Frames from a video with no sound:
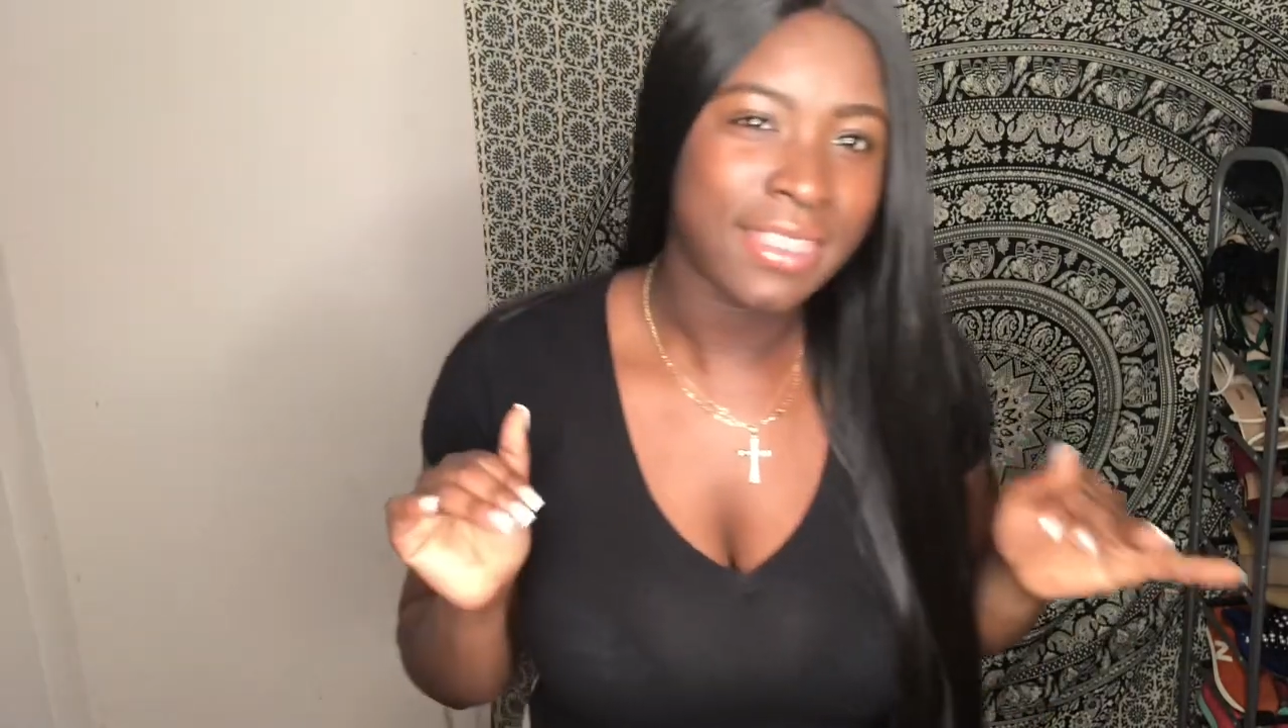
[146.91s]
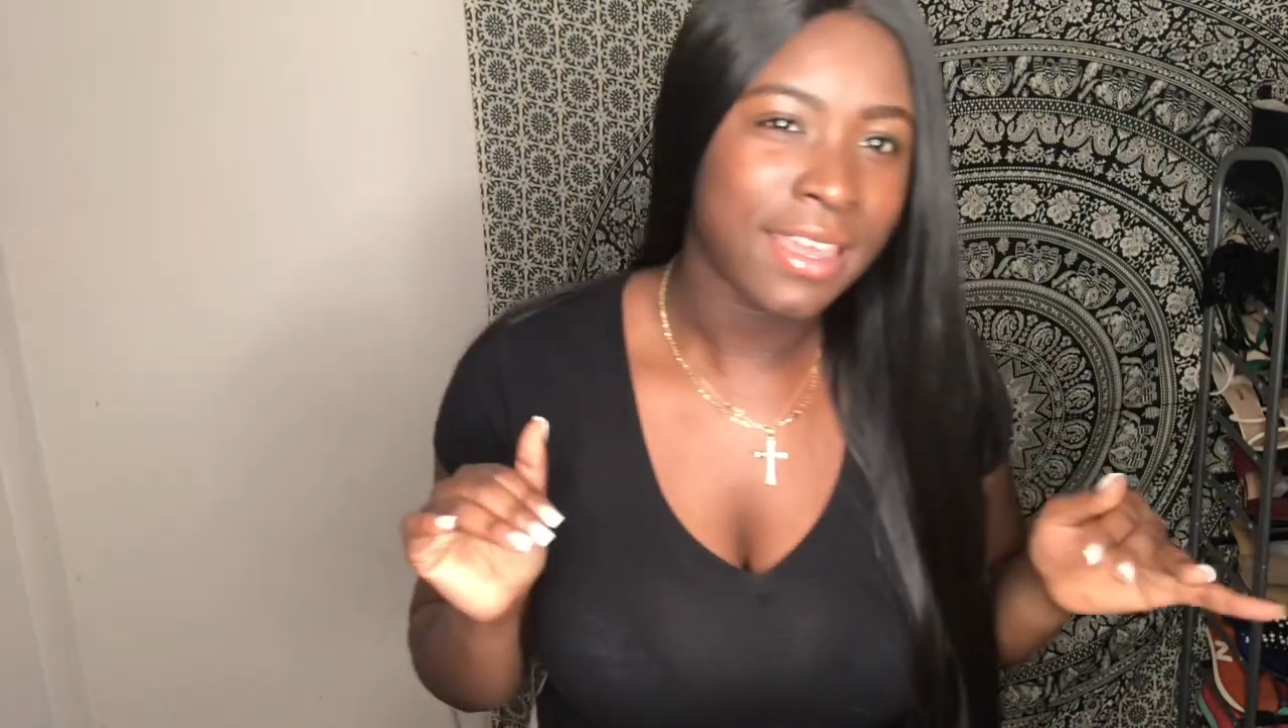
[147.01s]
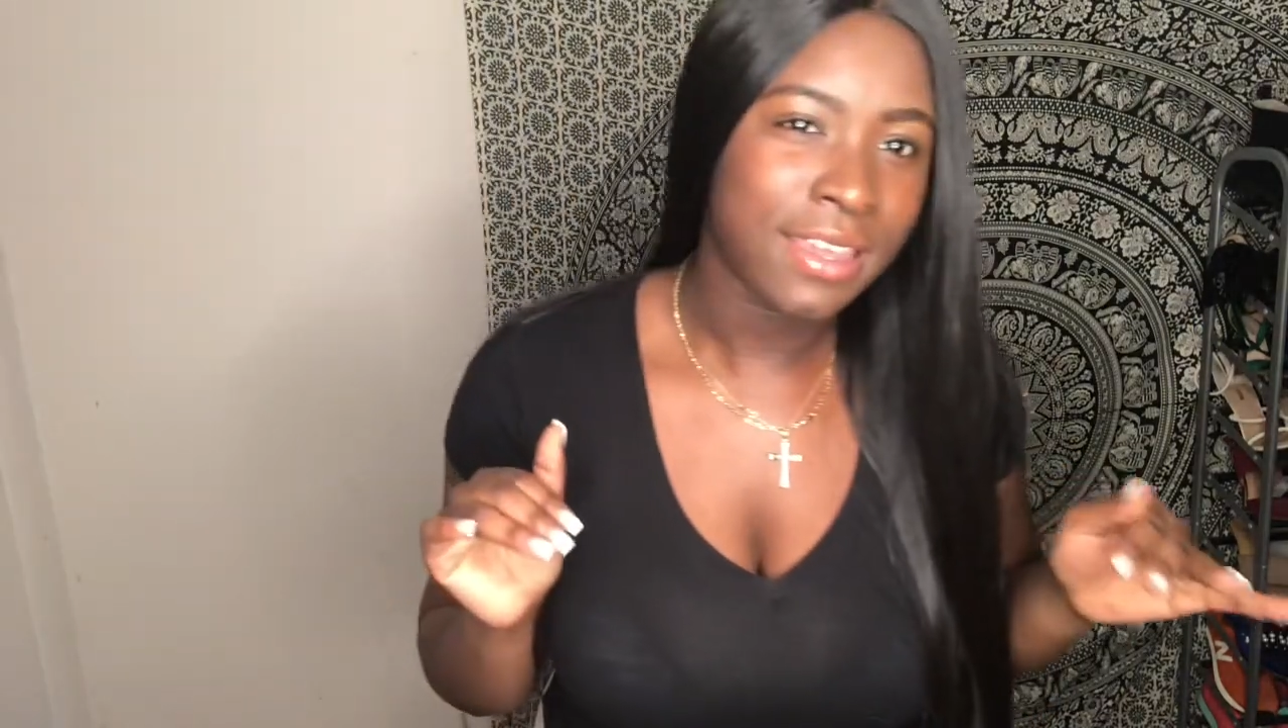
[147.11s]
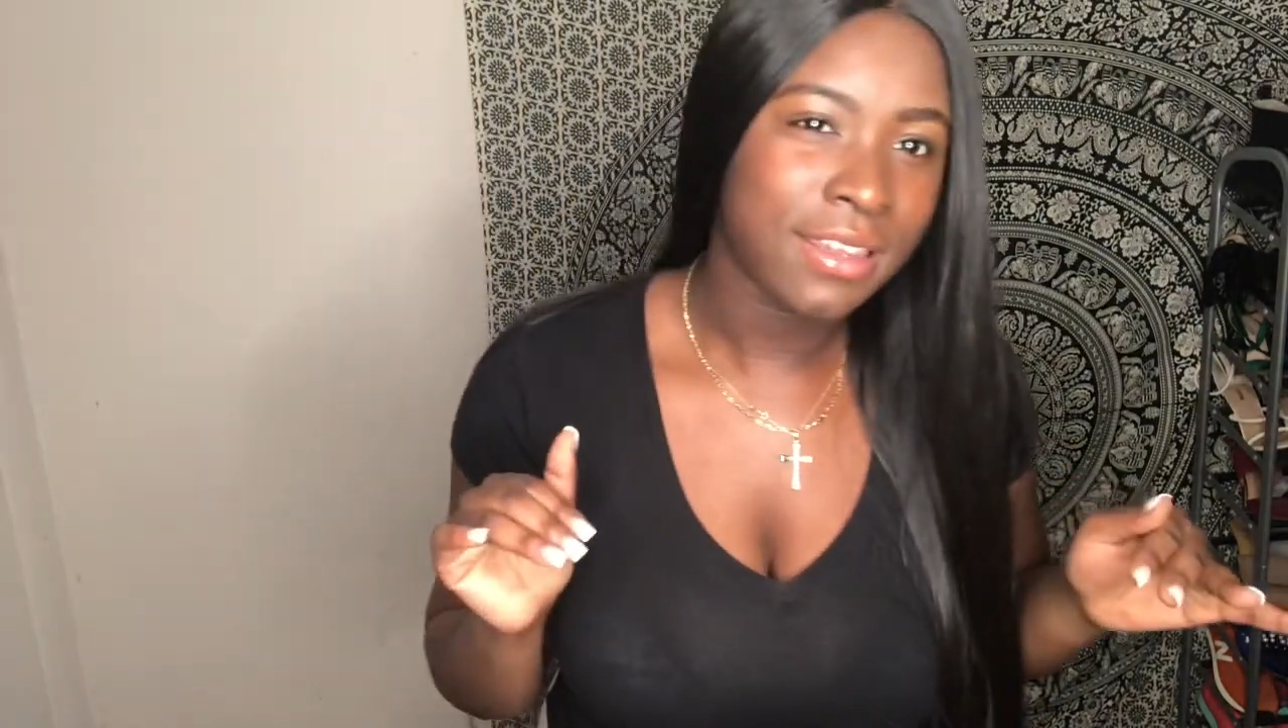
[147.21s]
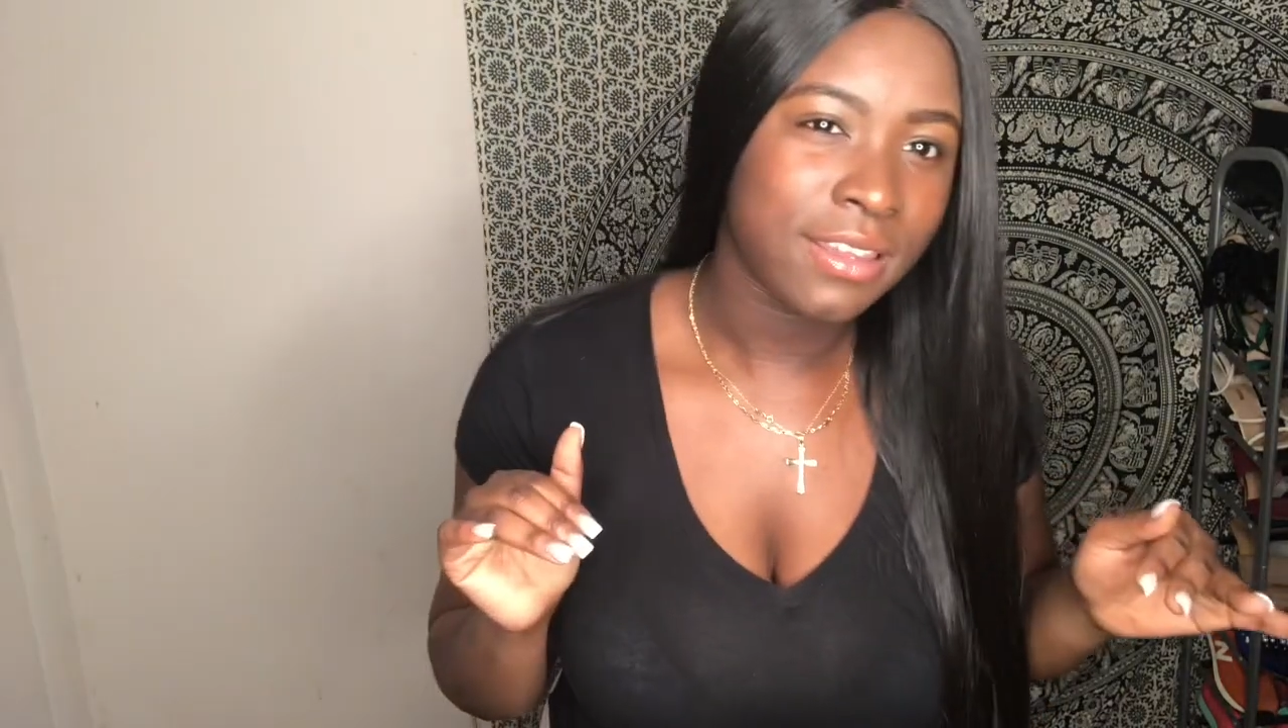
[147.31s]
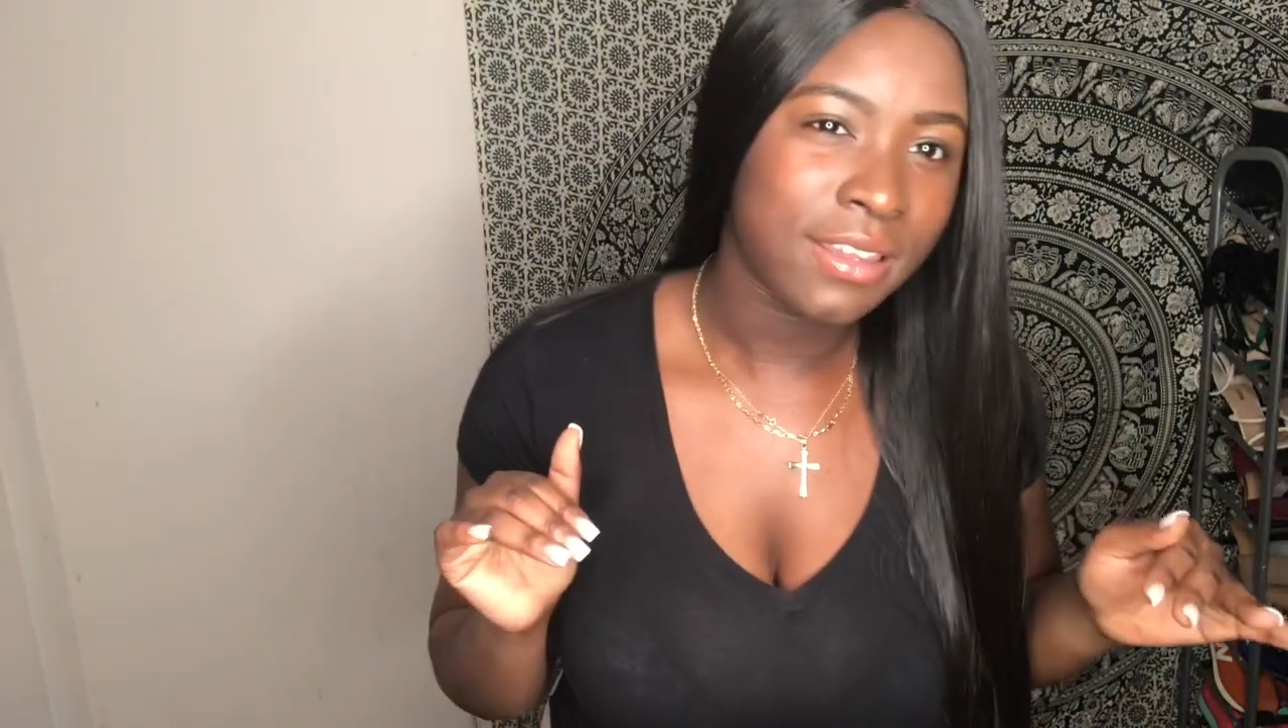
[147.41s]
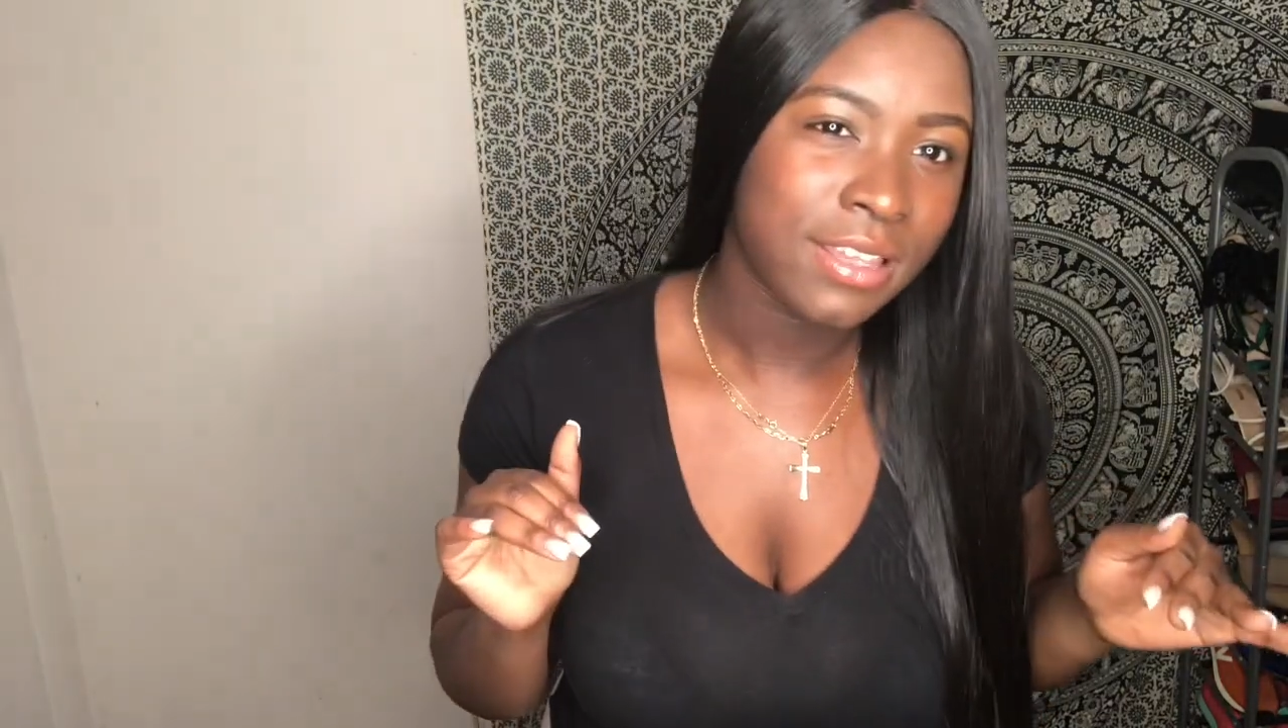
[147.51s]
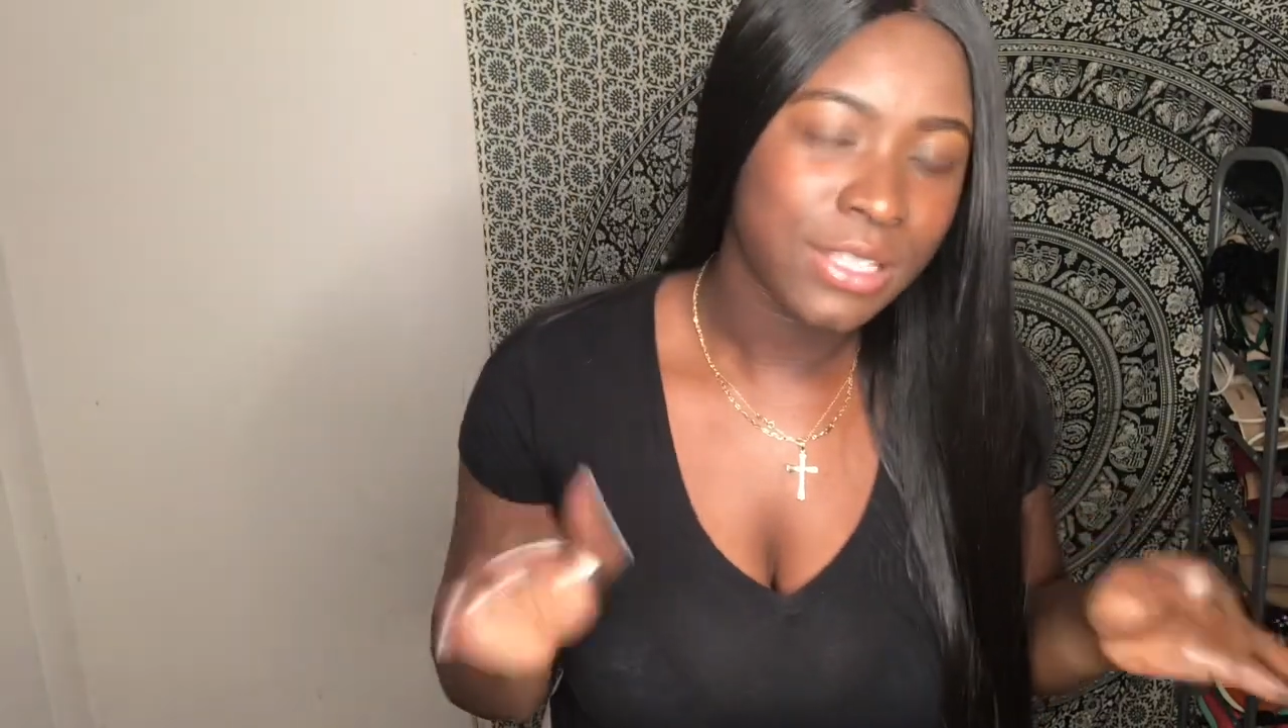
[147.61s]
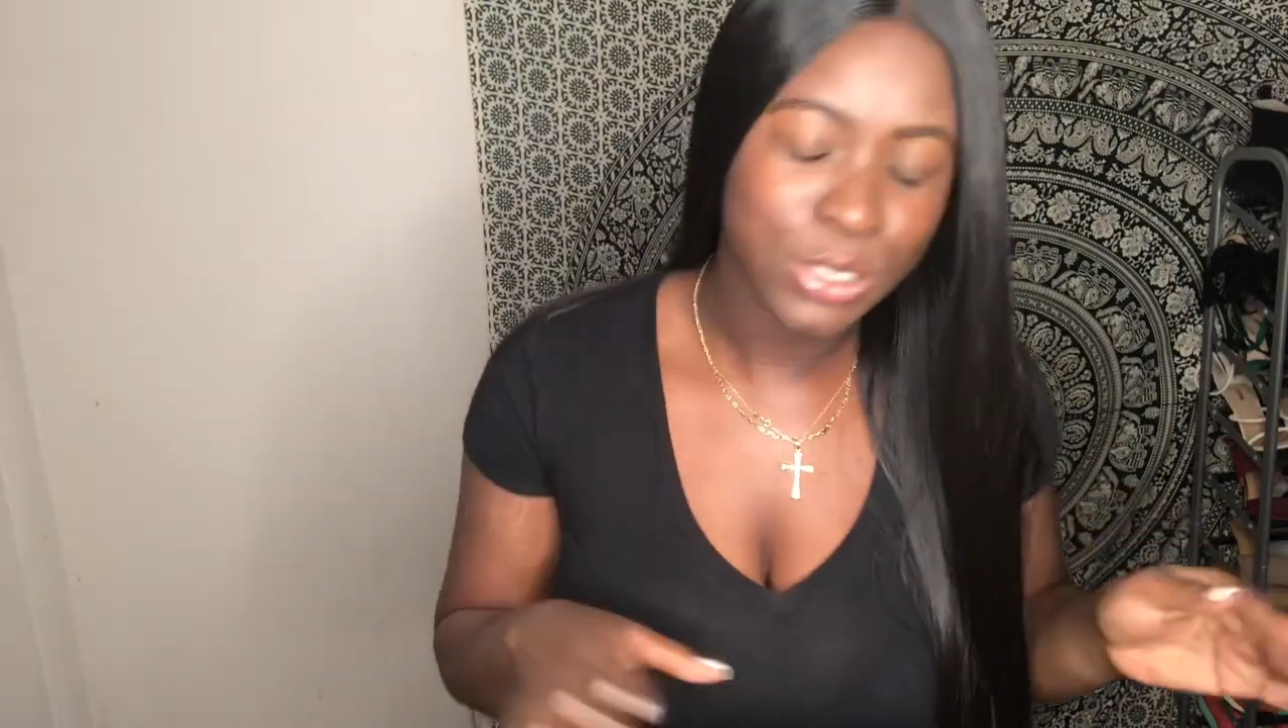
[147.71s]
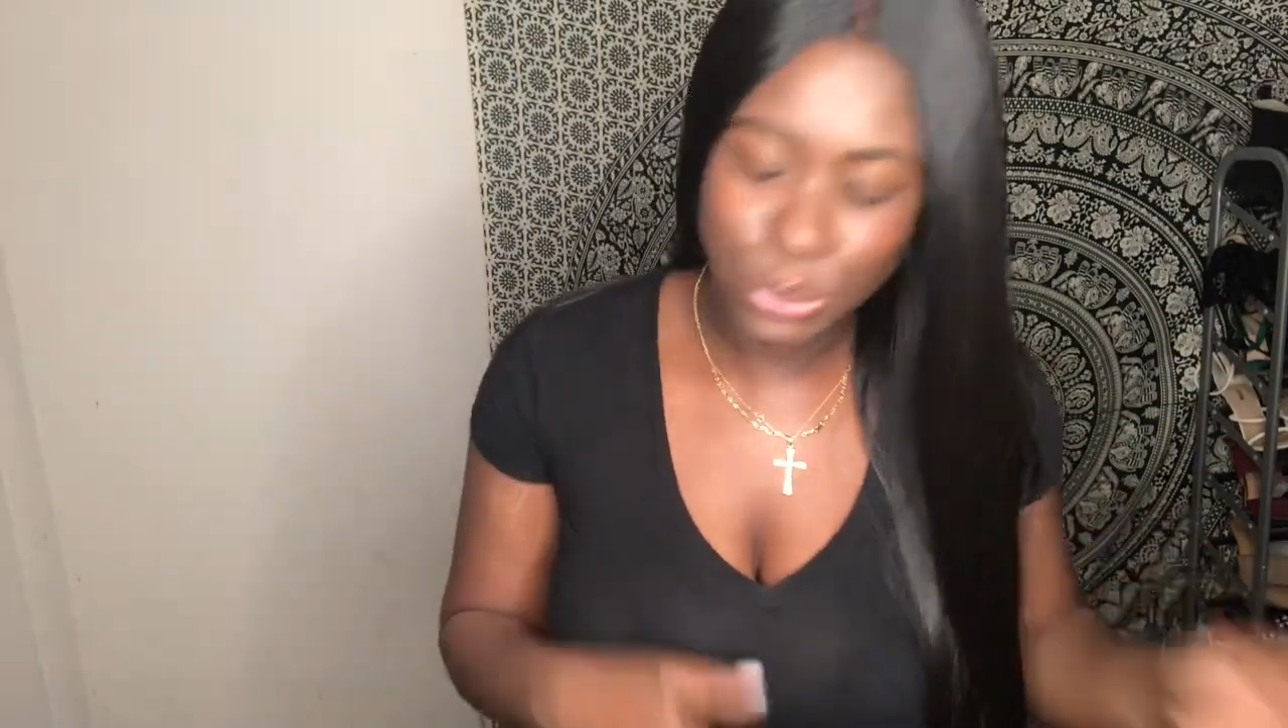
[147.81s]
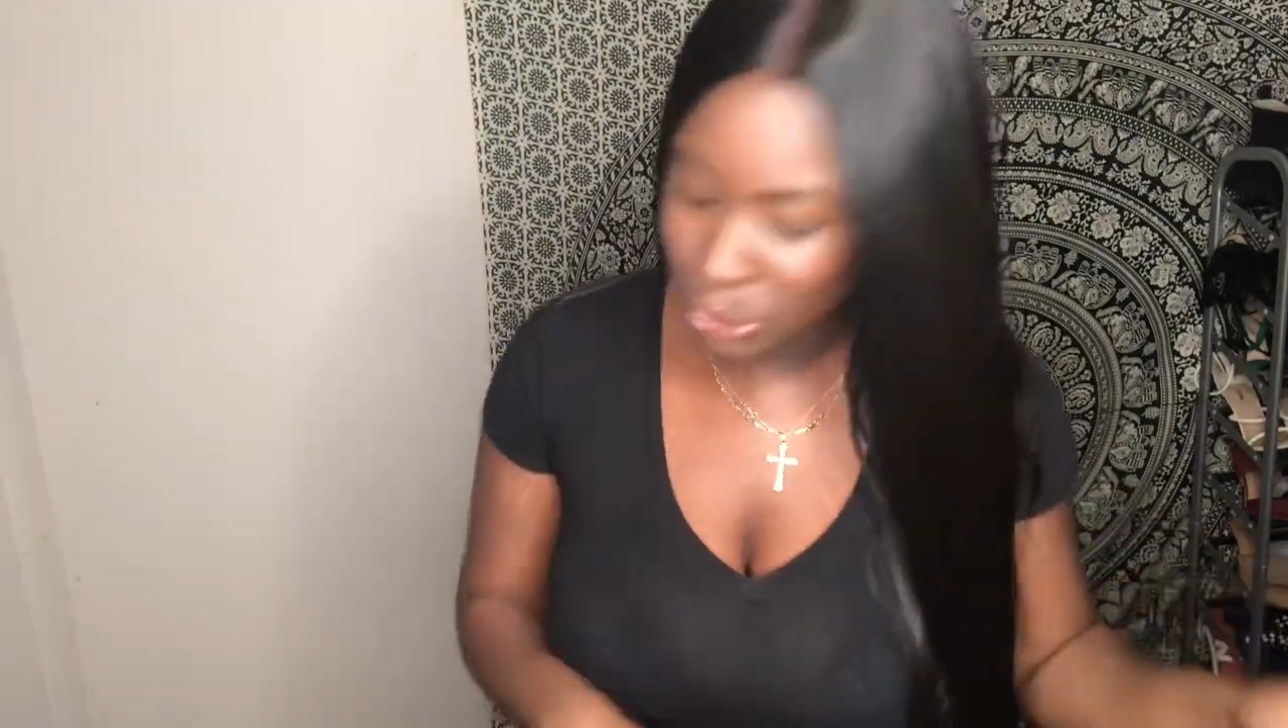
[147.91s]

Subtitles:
that. So, I